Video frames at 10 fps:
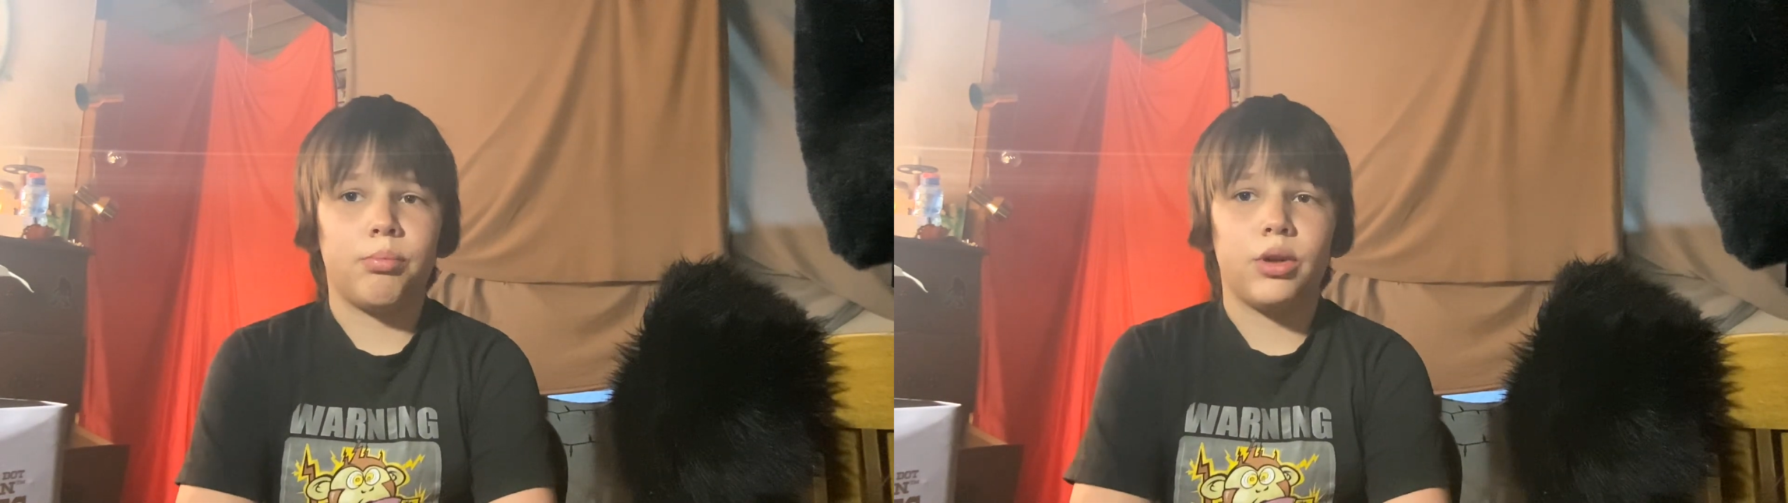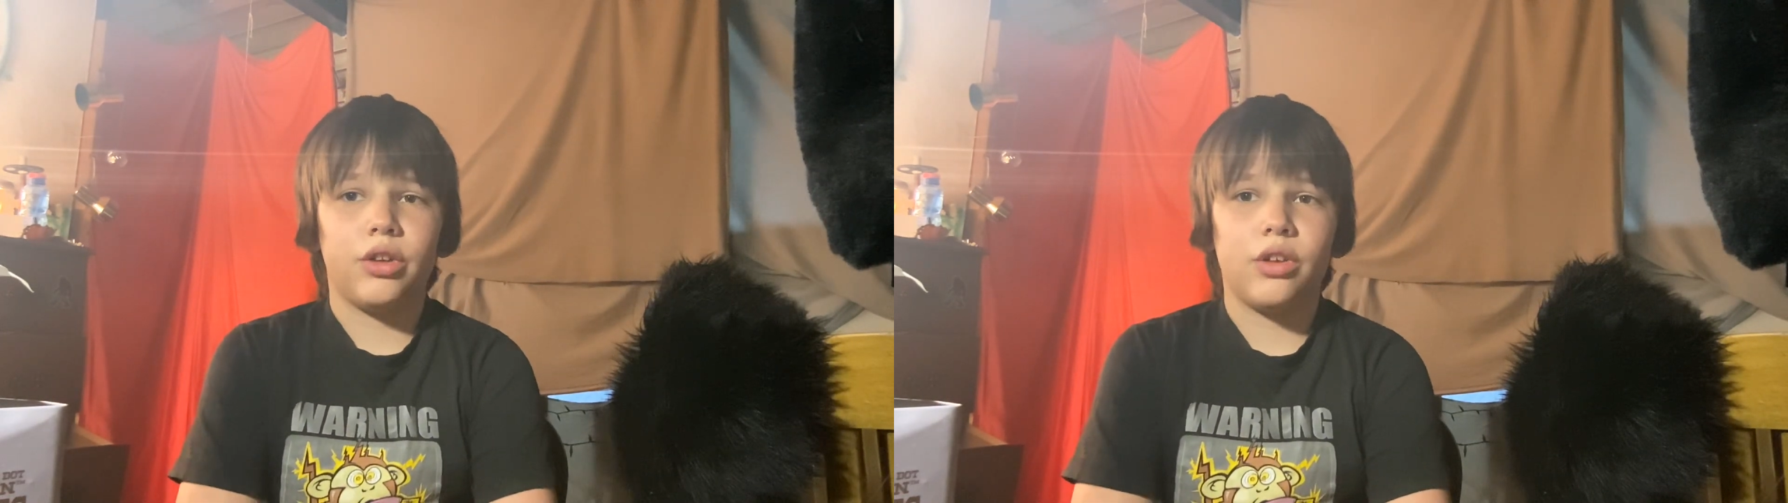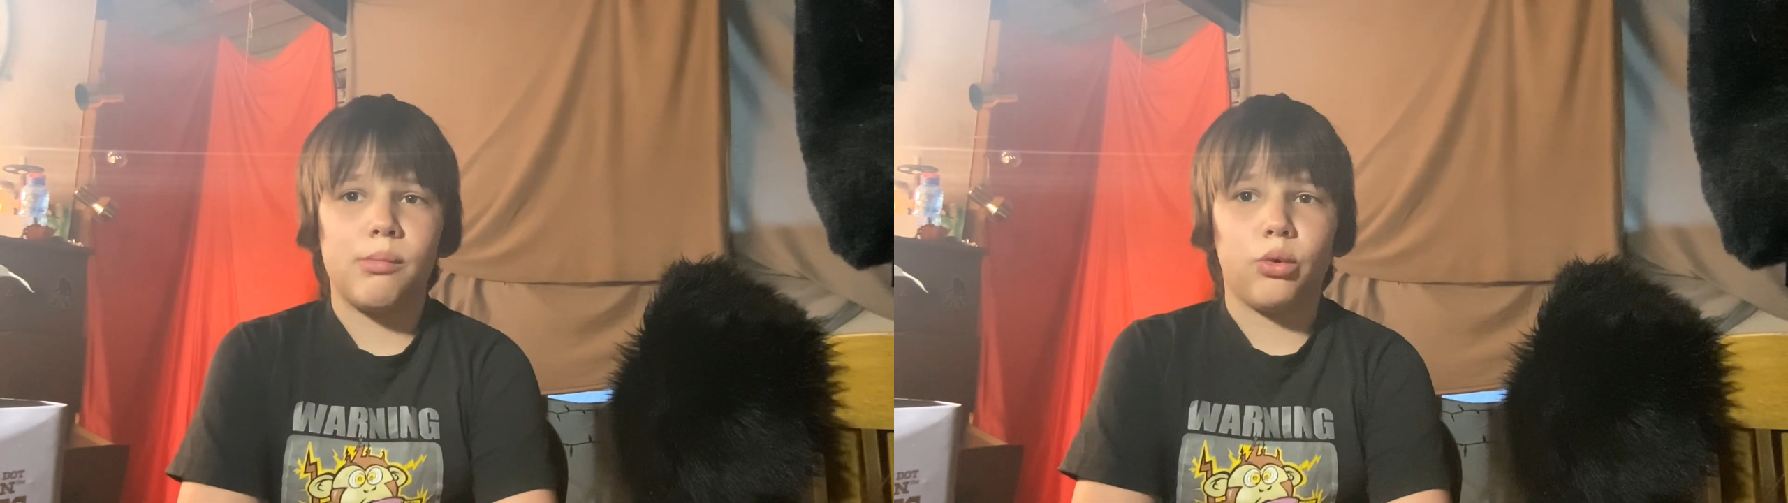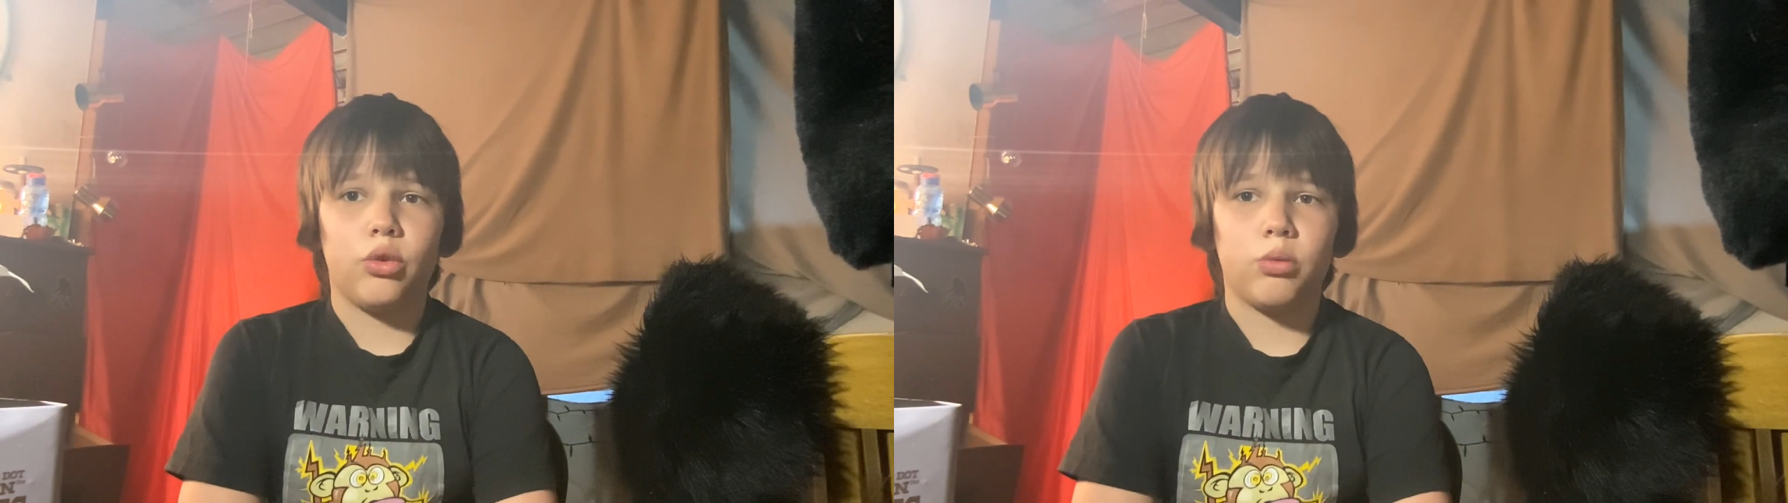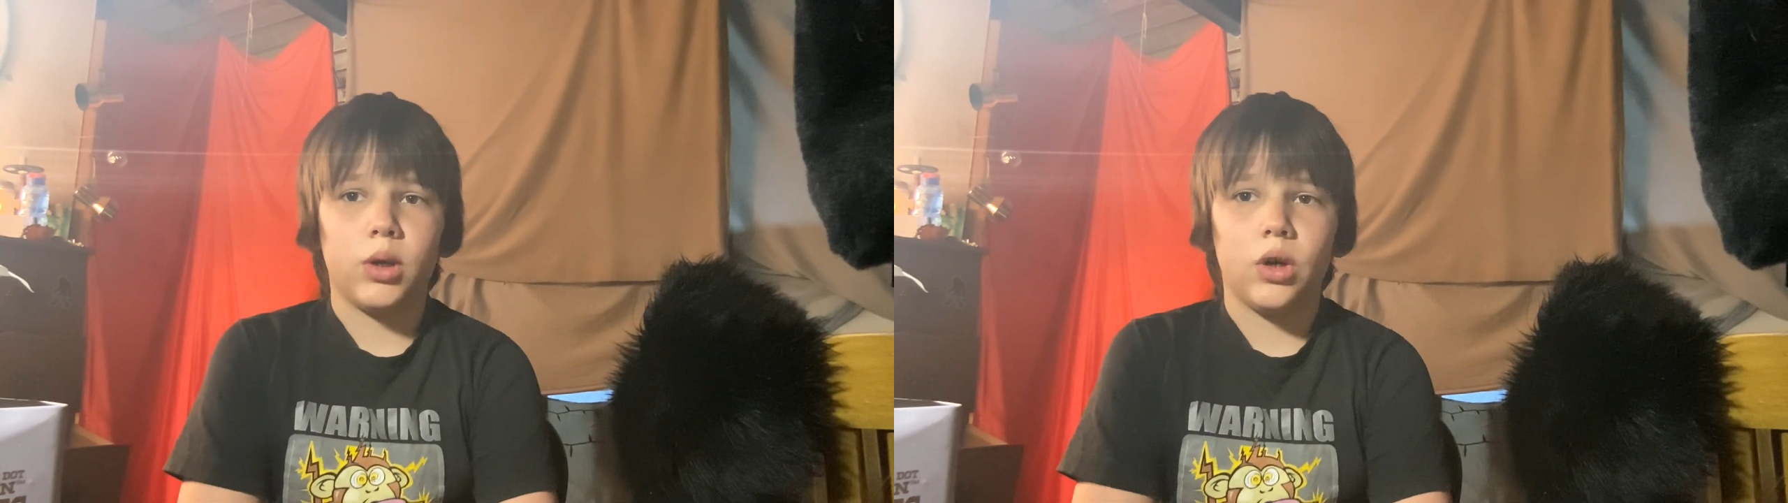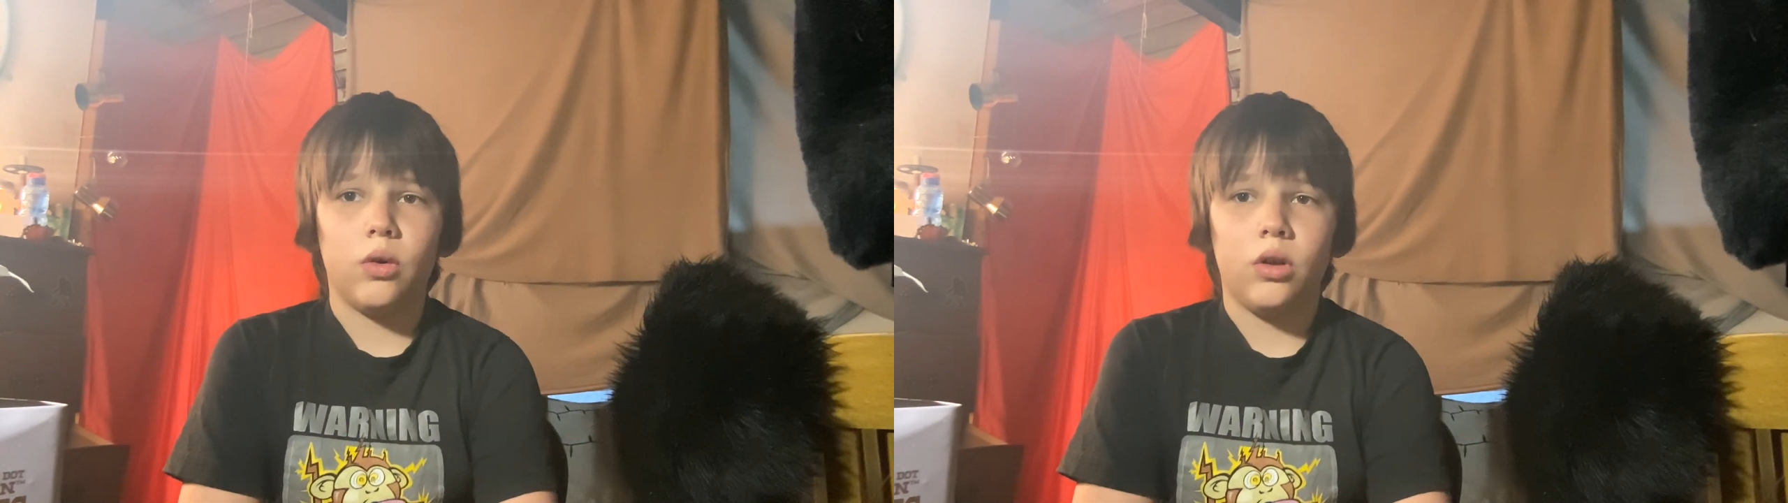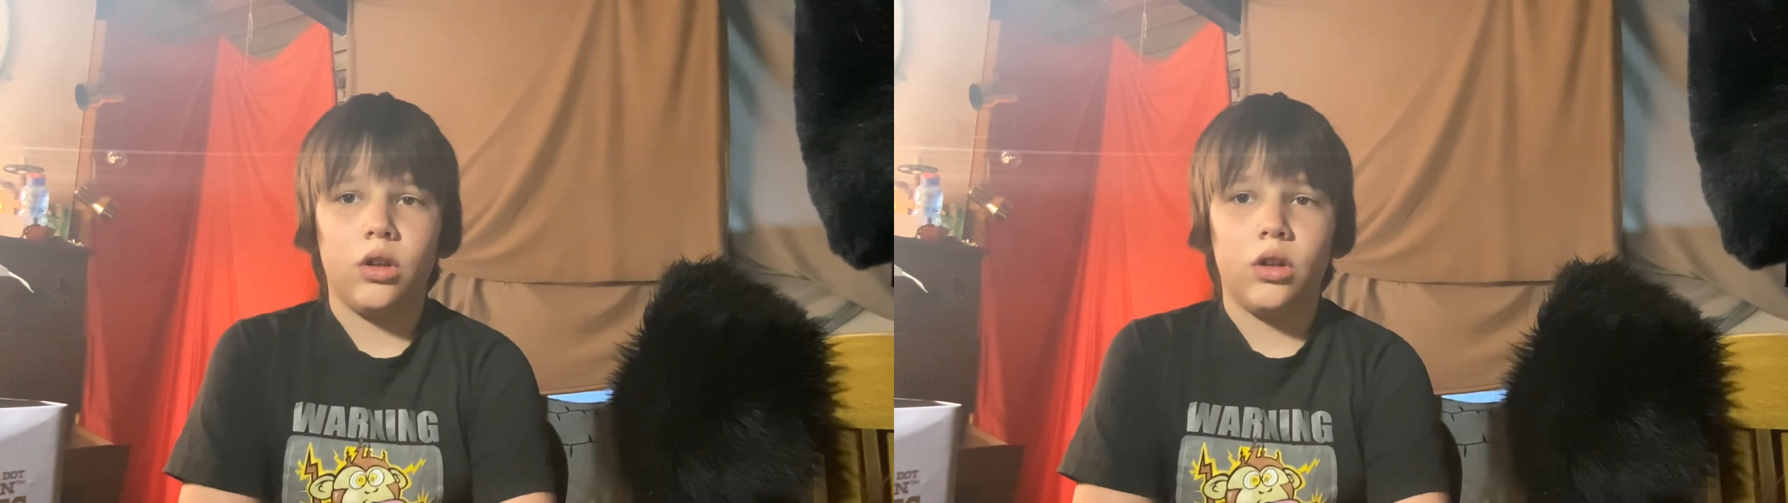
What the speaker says: pretty simple as well.